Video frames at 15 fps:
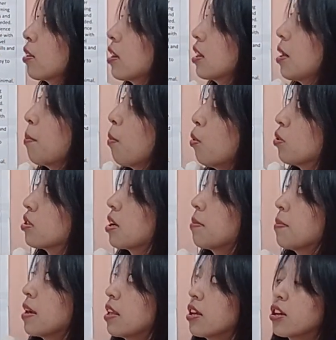the
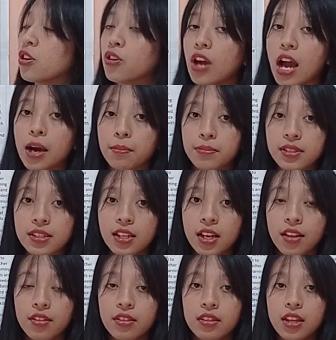multimedia grabs,
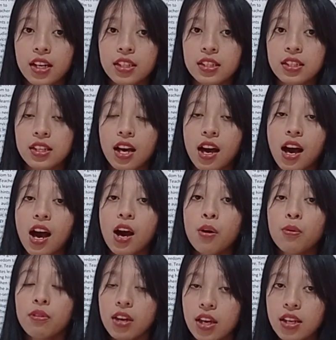that how
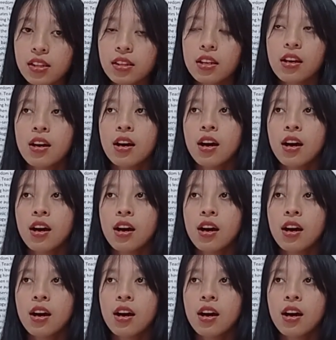it